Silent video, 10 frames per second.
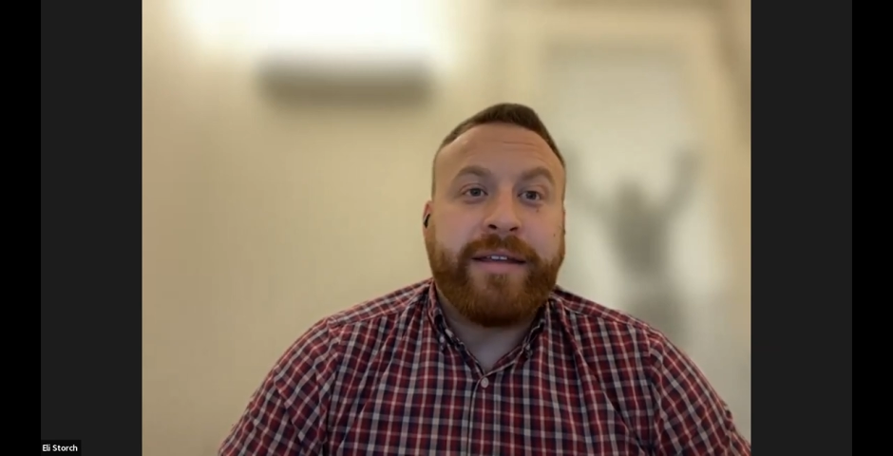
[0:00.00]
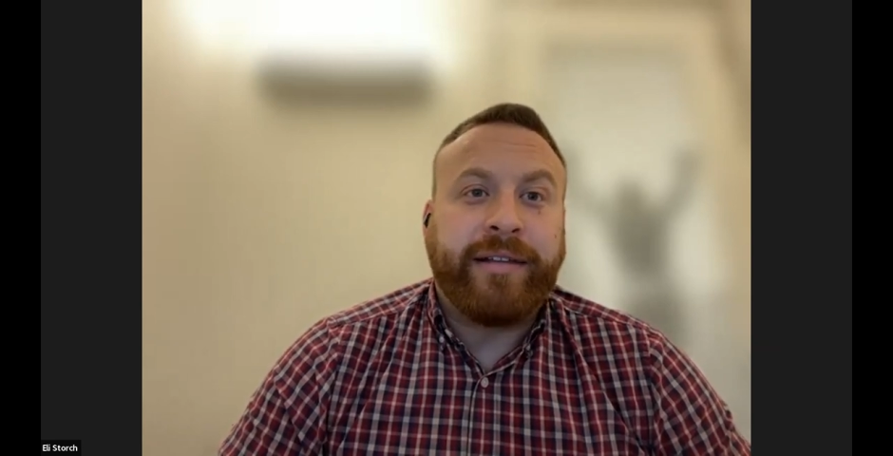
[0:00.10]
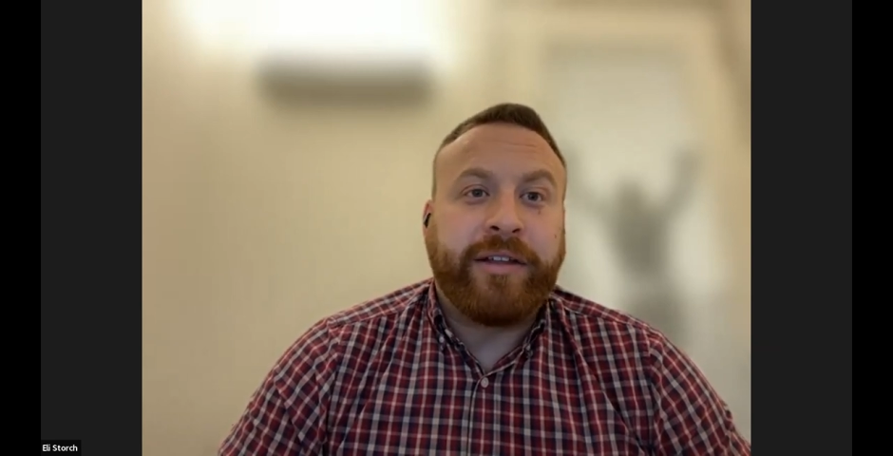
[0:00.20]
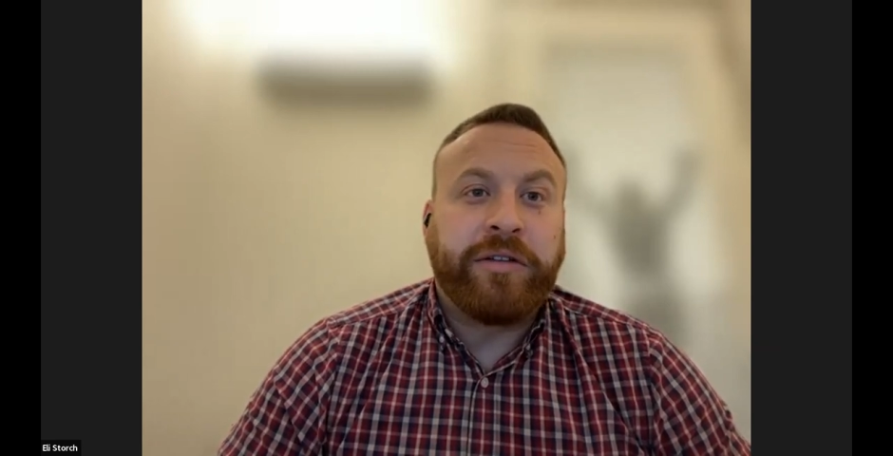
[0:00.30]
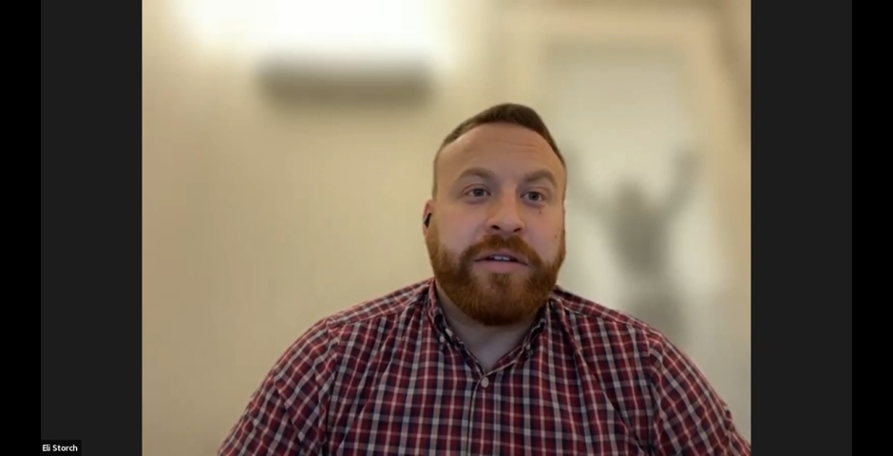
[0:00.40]
It's
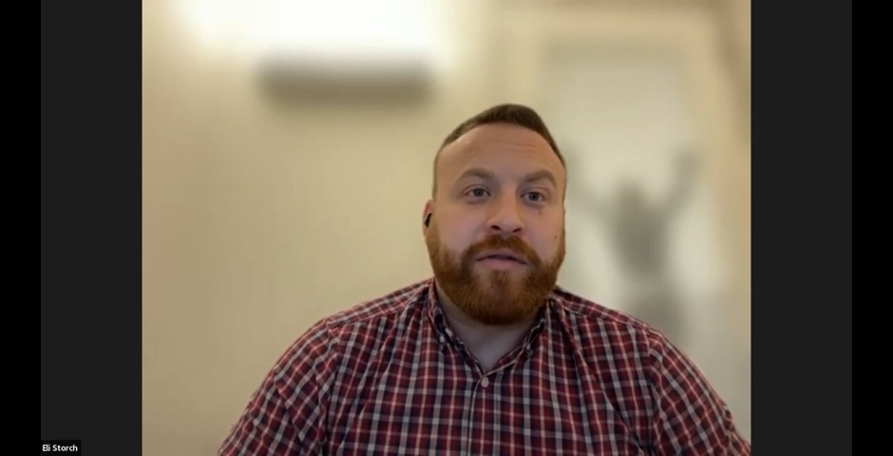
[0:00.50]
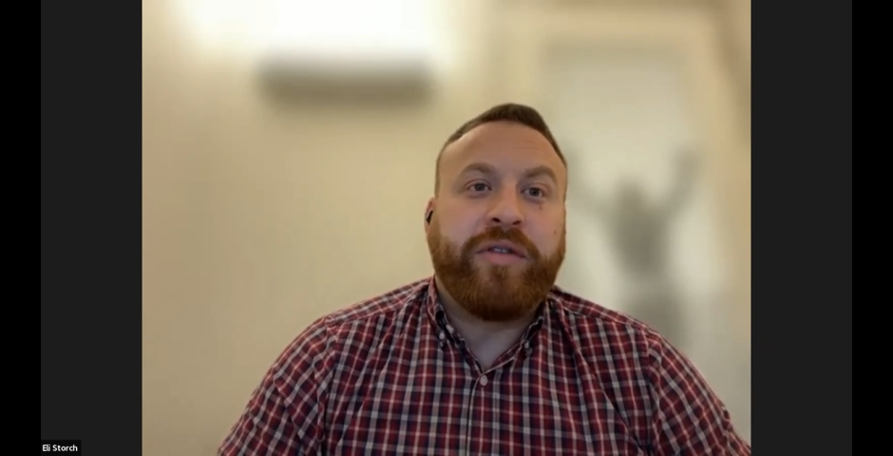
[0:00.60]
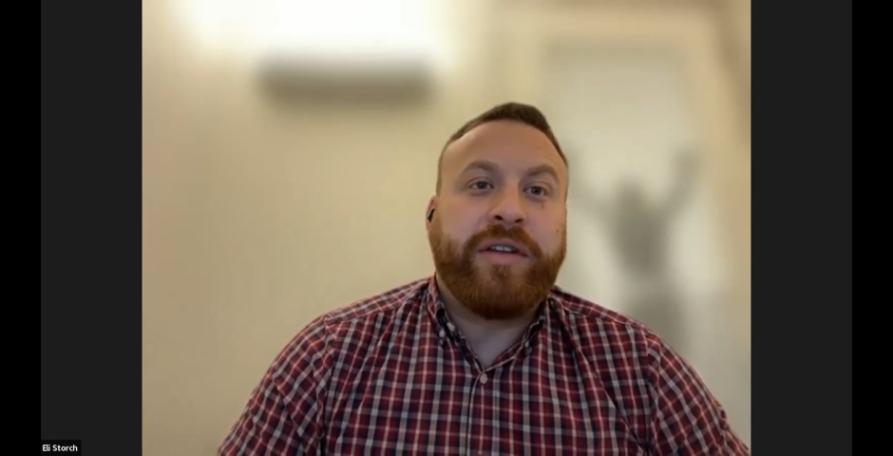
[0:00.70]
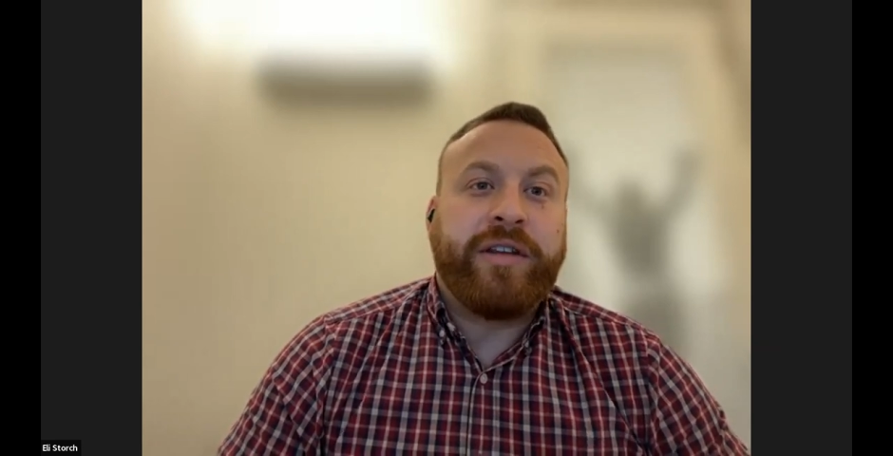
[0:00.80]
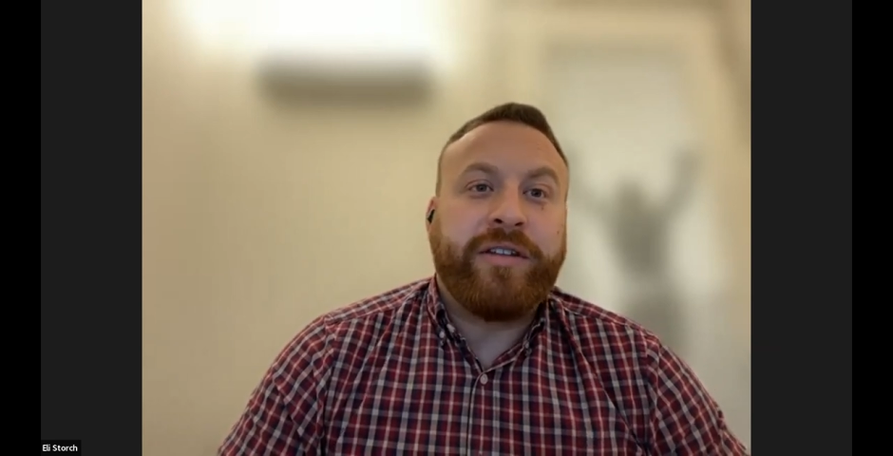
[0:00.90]
a little
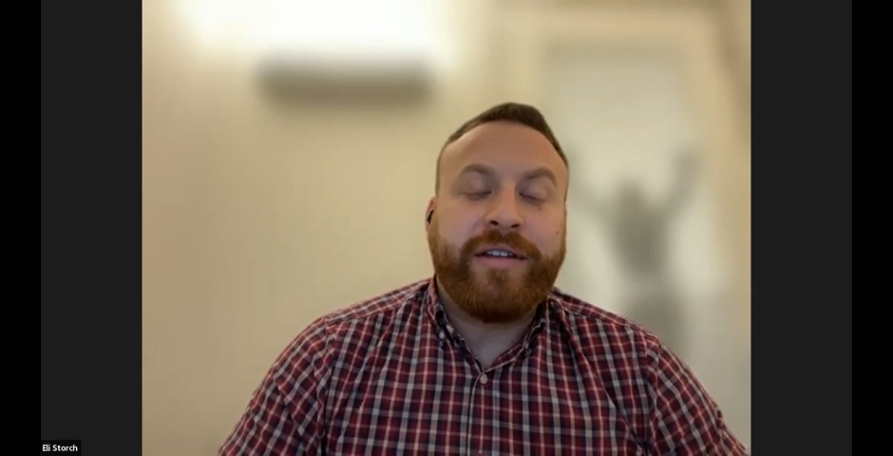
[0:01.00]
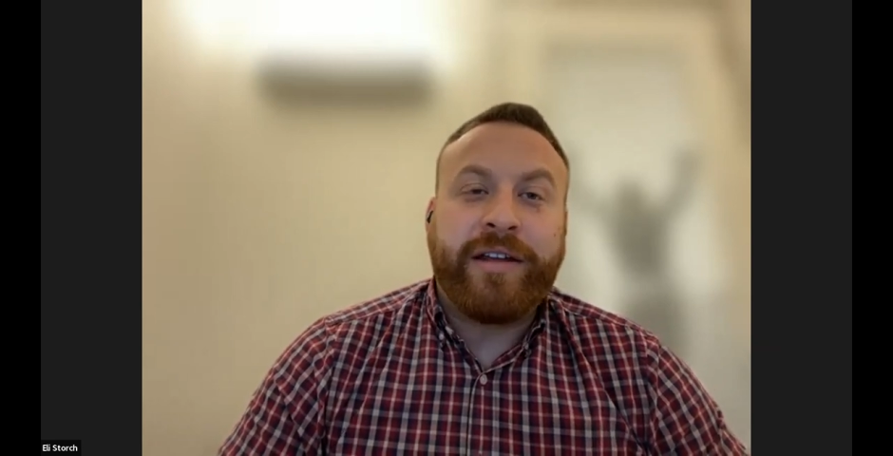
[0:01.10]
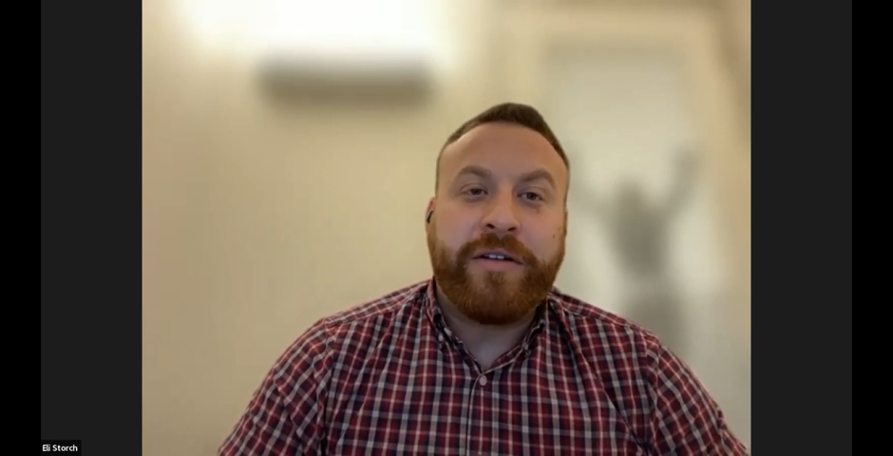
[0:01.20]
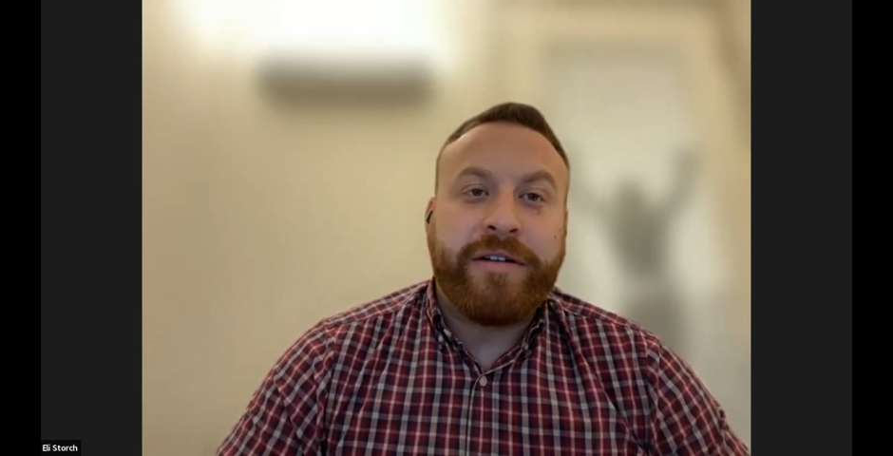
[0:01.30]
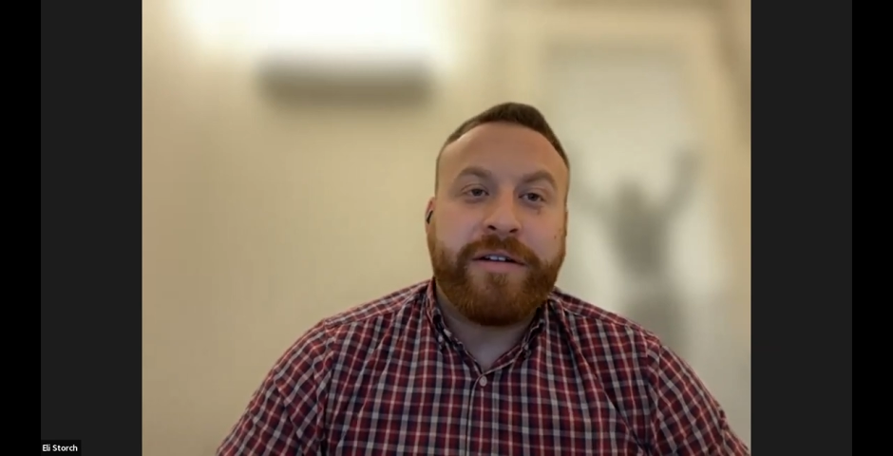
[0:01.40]
different than a
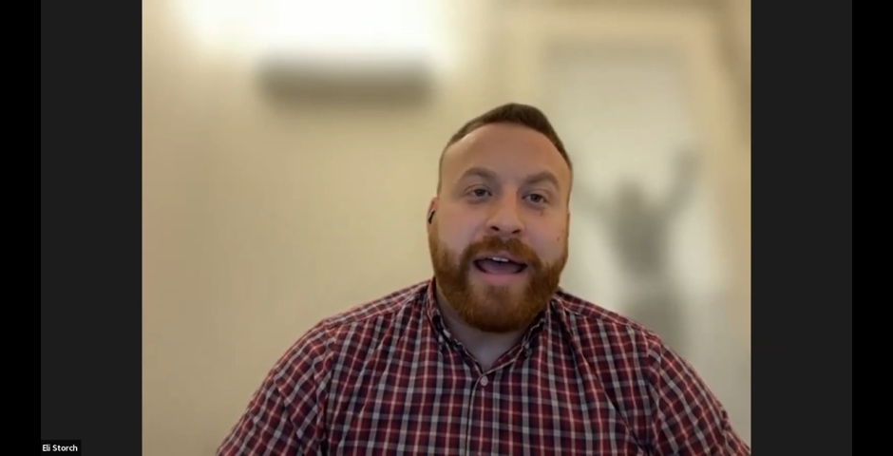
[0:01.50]
standard